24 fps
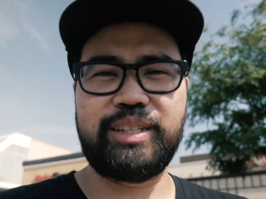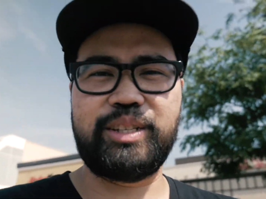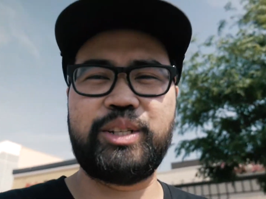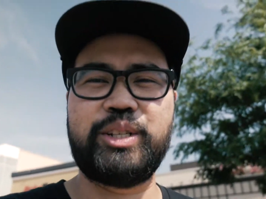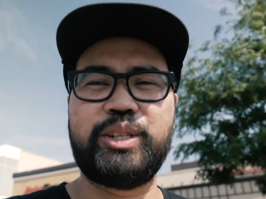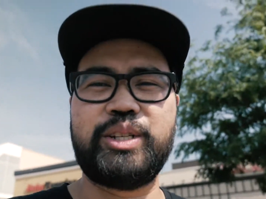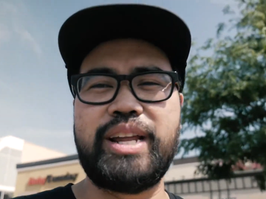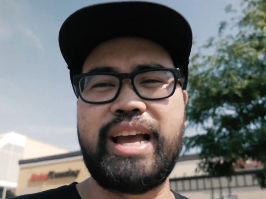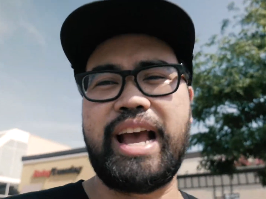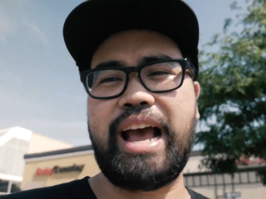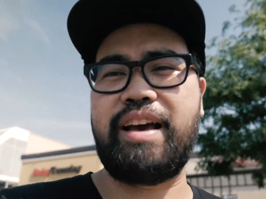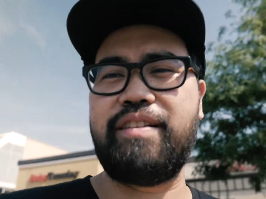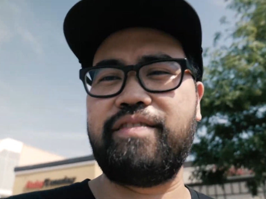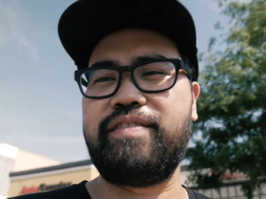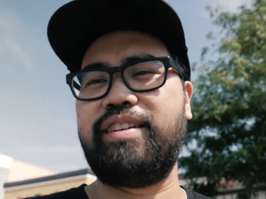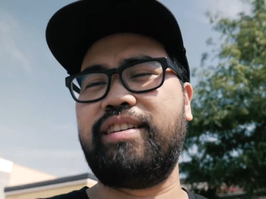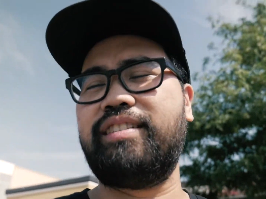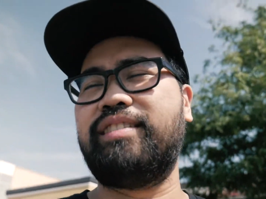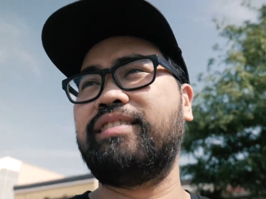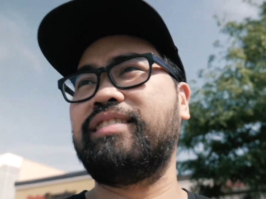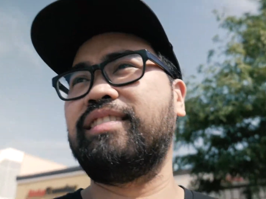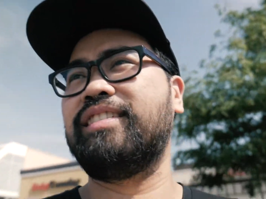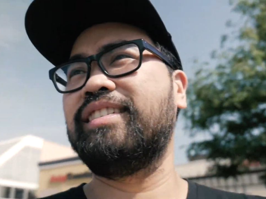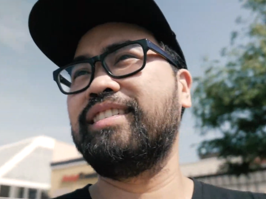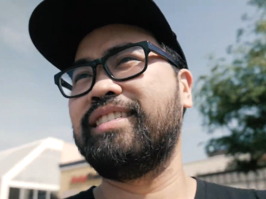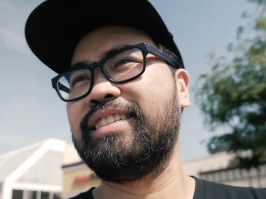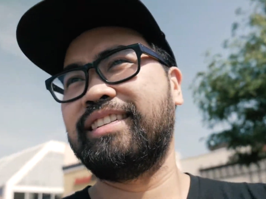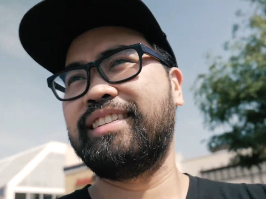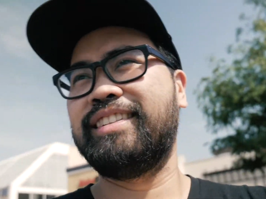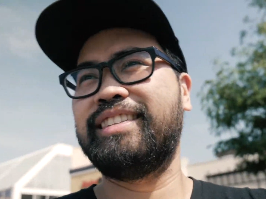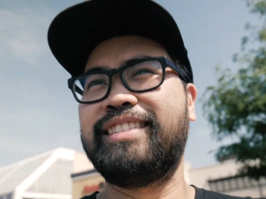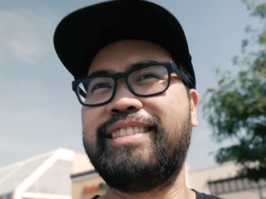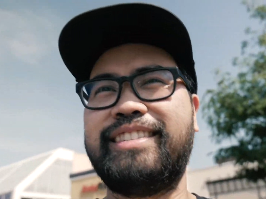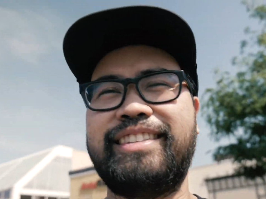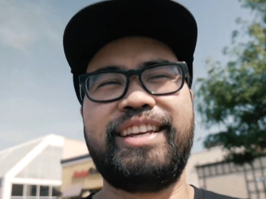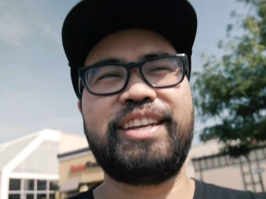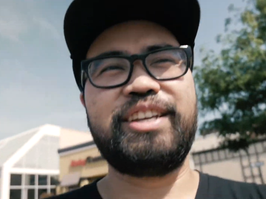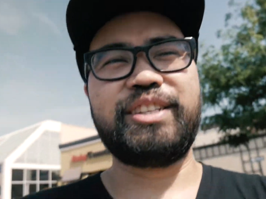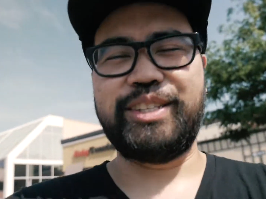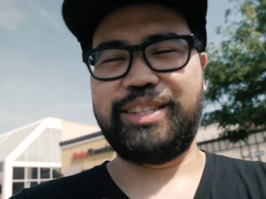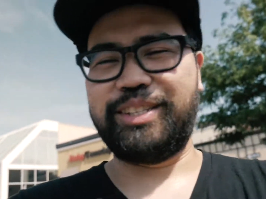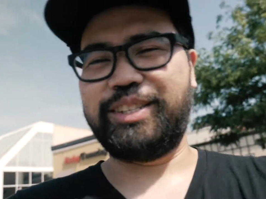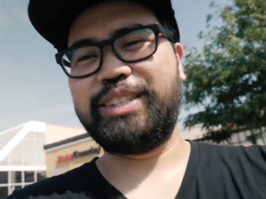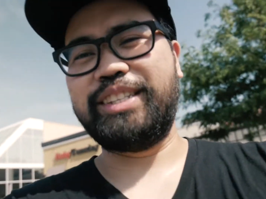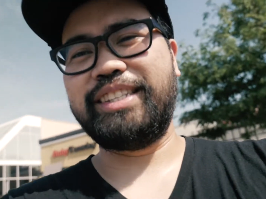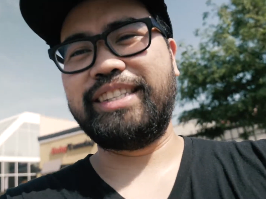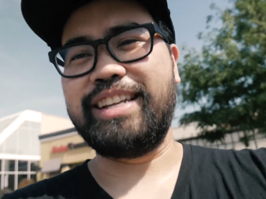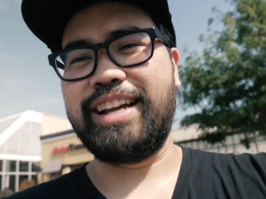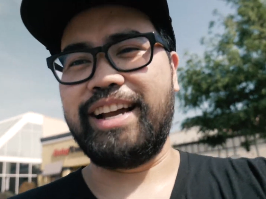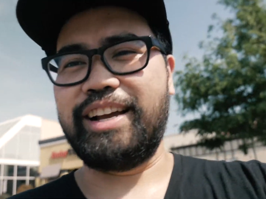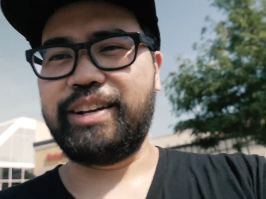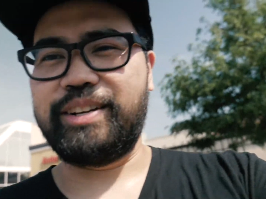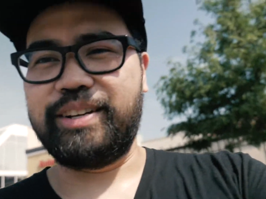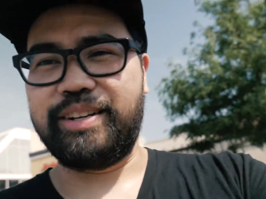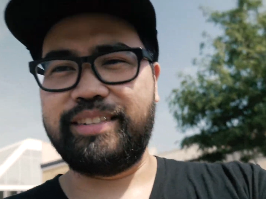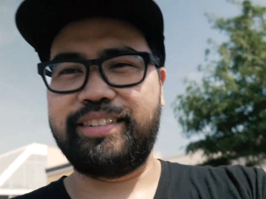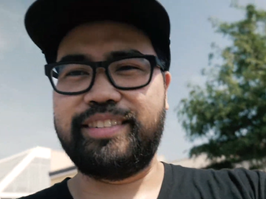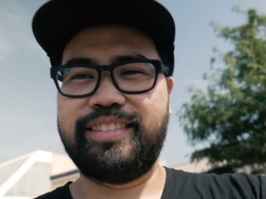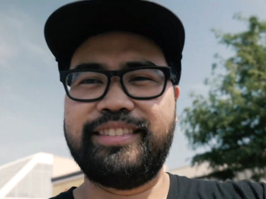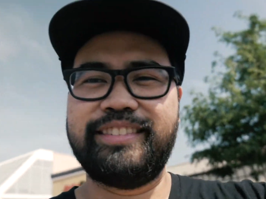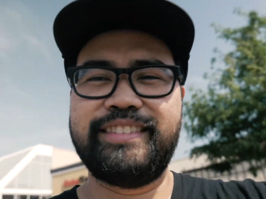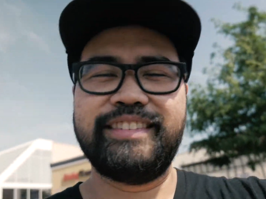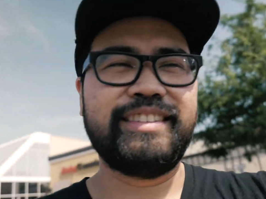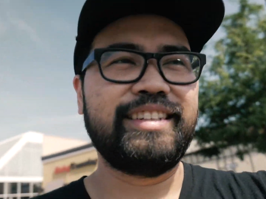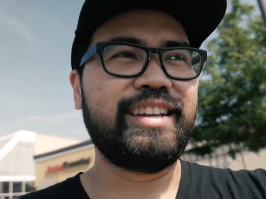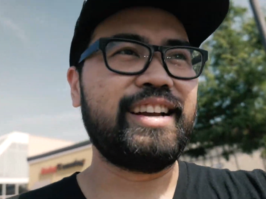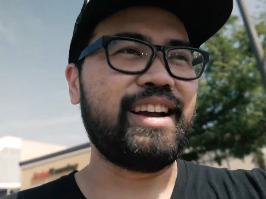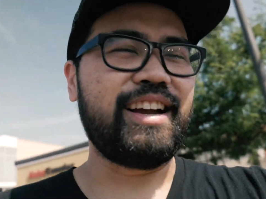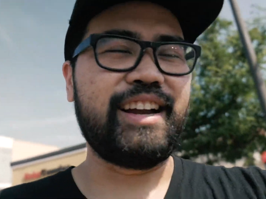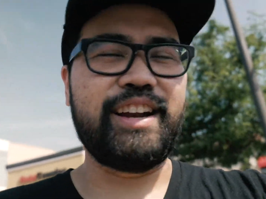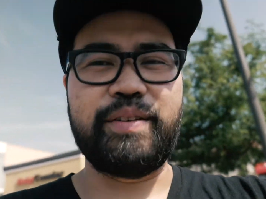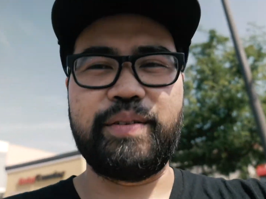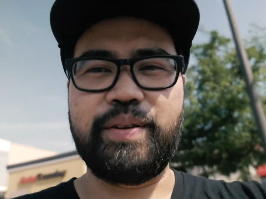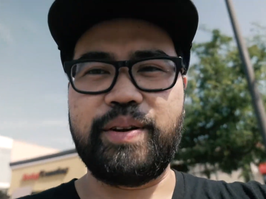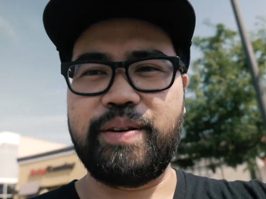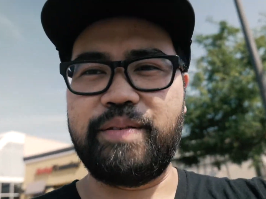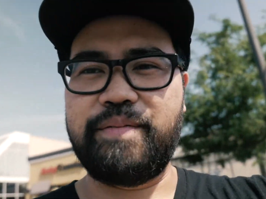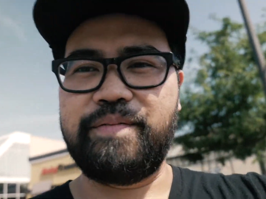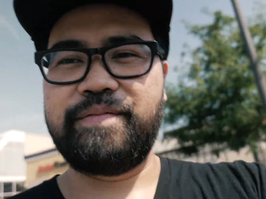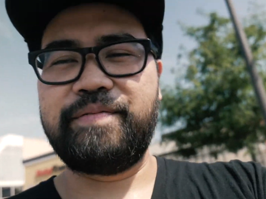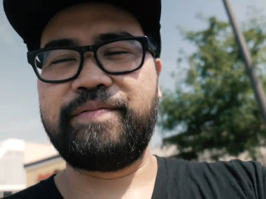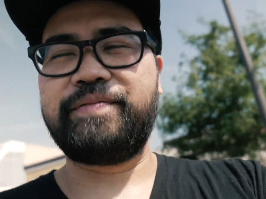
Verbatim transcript: you should have it because it's just that good. All right, here we go.